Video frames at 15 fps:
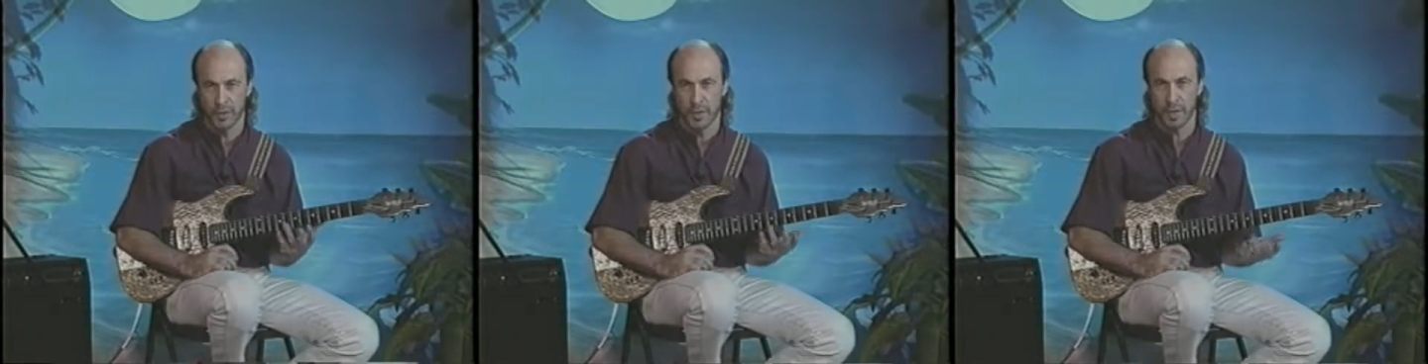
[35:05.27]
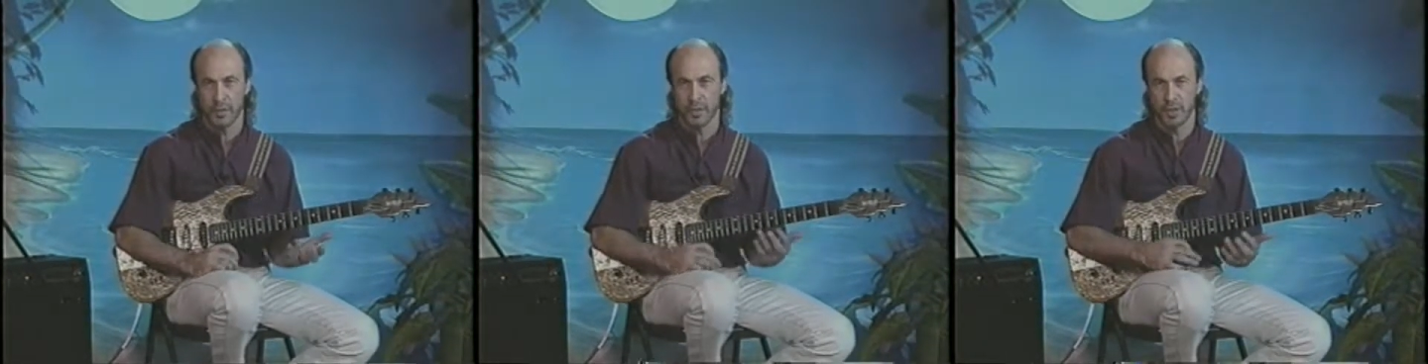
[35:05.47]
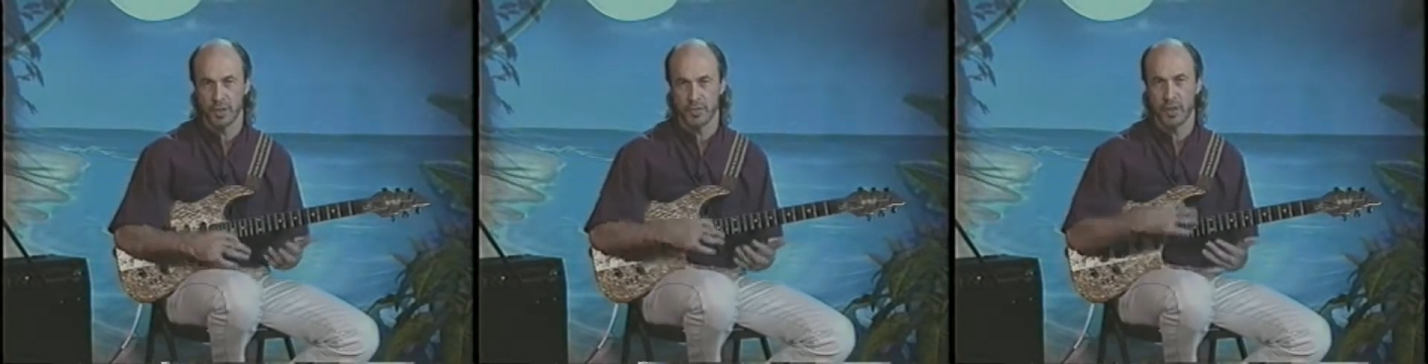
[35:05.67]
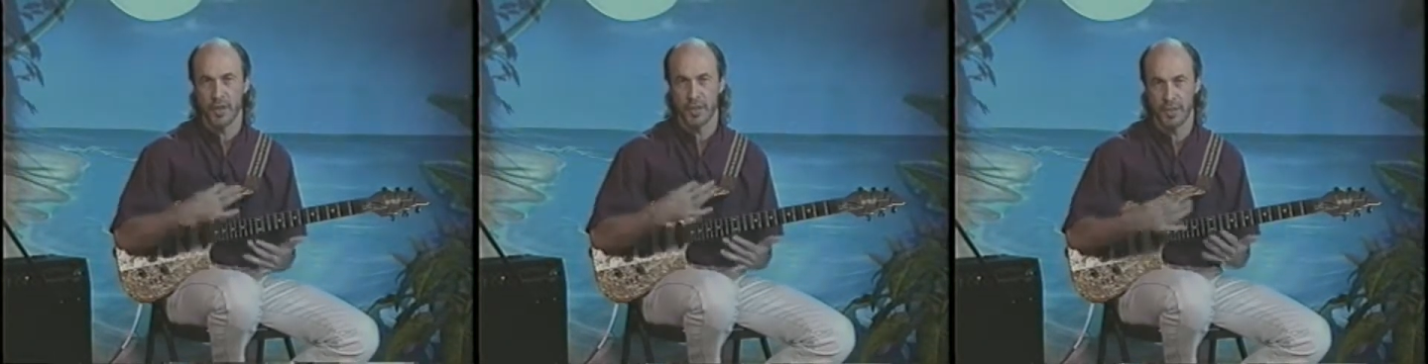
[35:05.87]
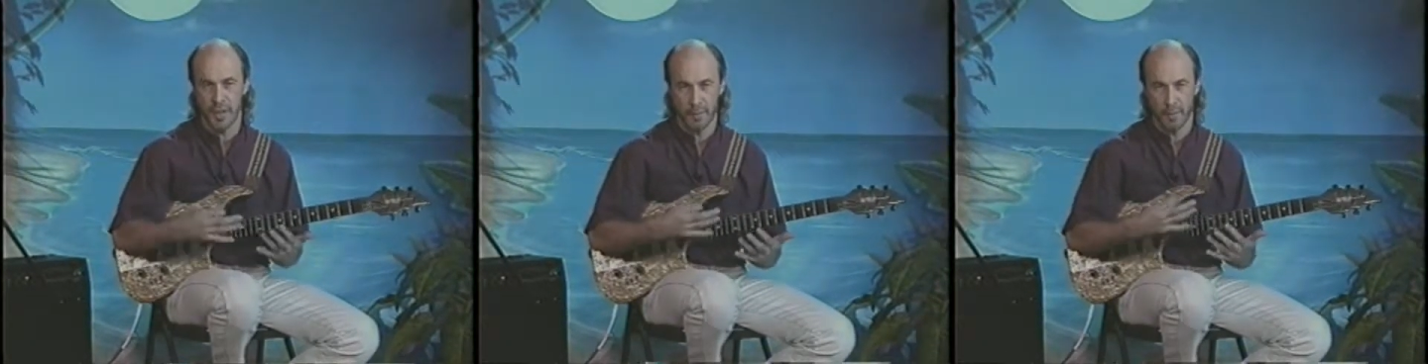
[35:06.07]
I was just trying to
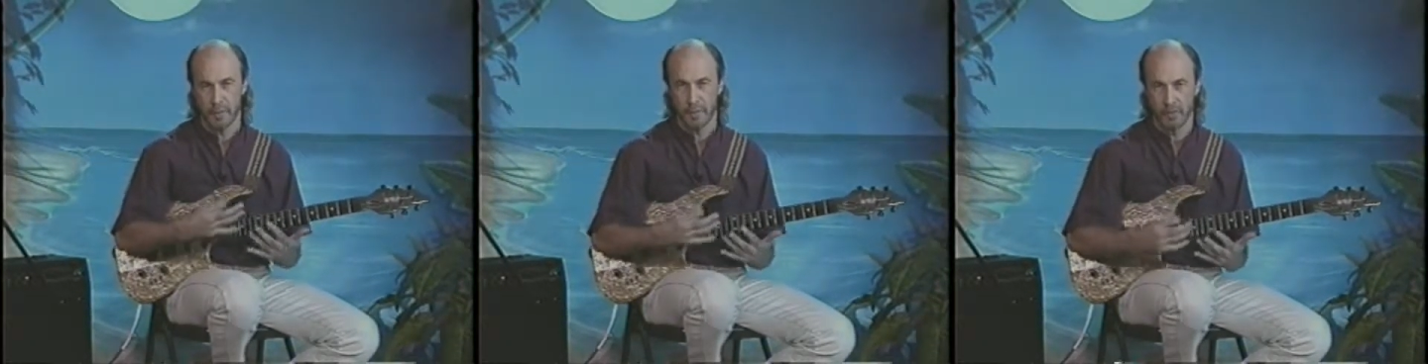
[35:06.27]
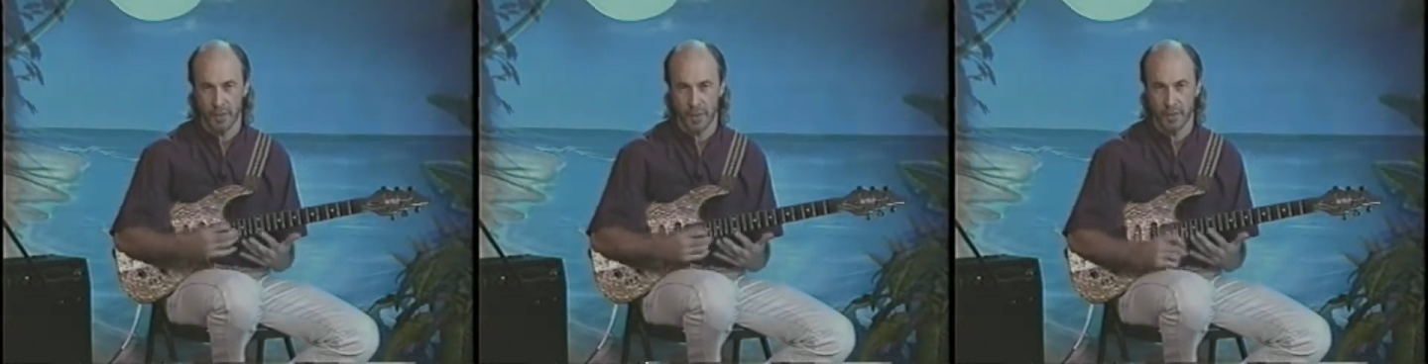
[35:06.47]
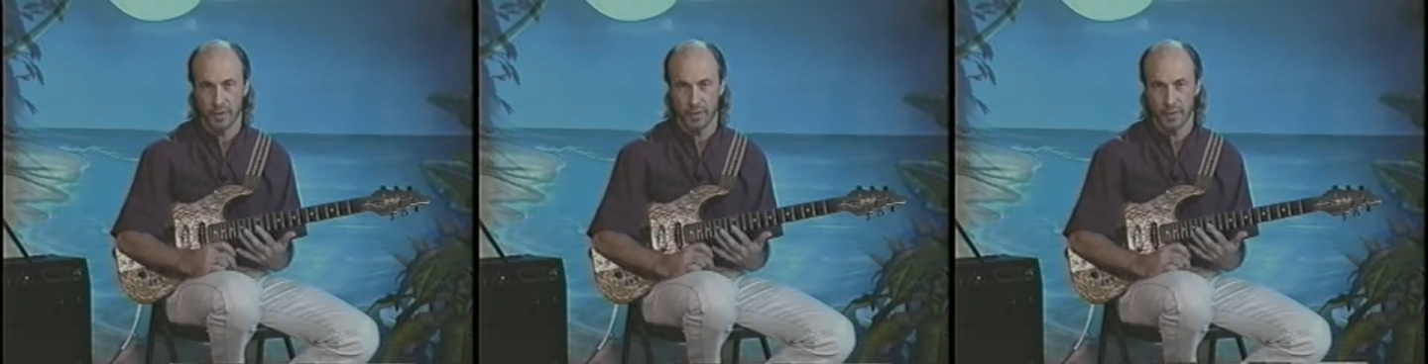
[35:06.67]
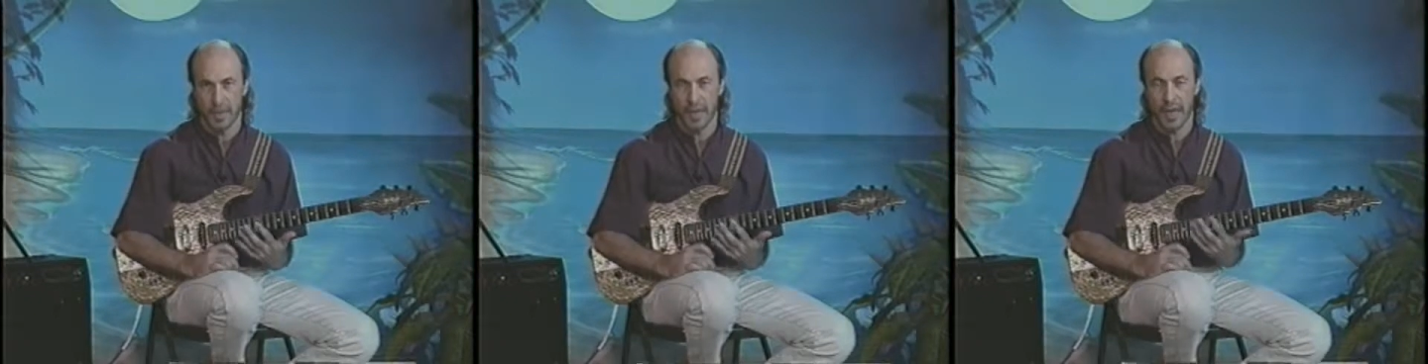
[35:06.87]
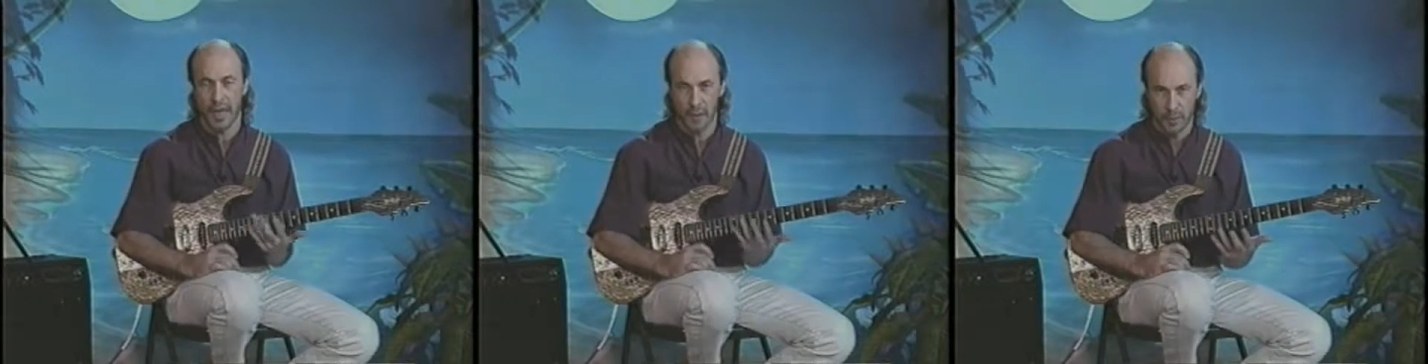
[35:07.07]
demonstrate
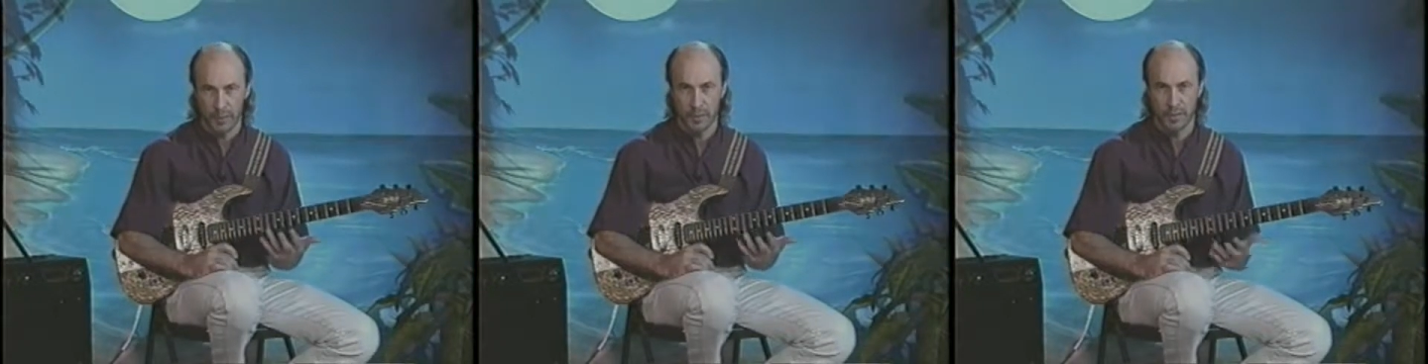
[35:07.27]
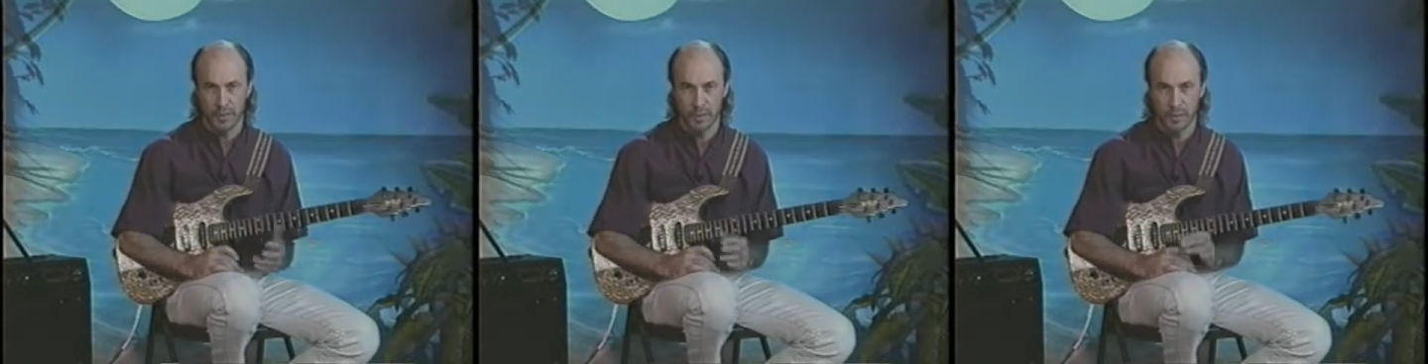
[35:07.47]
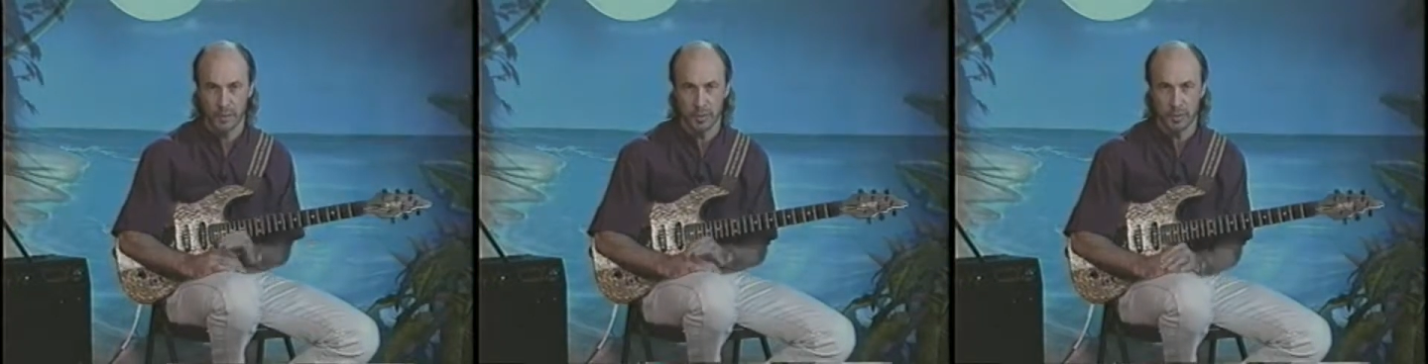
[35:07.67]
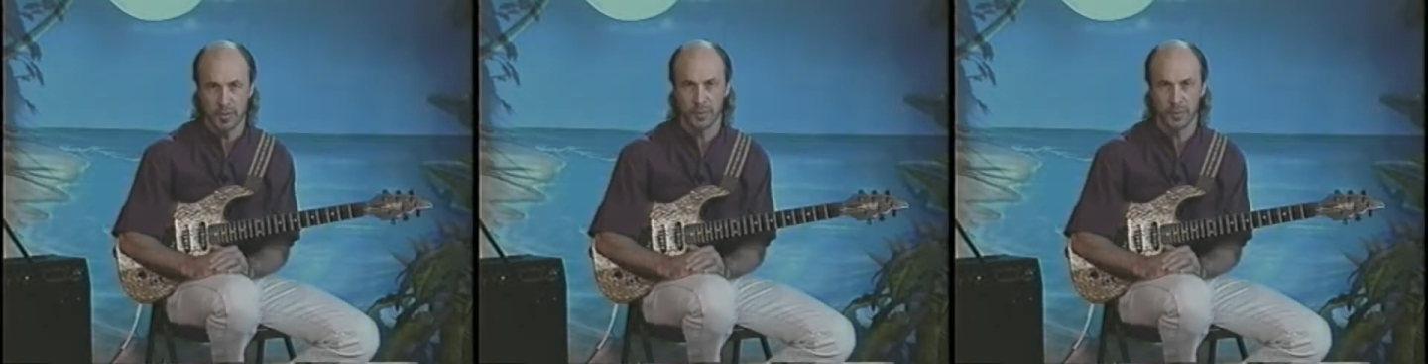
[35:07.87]
how it is used.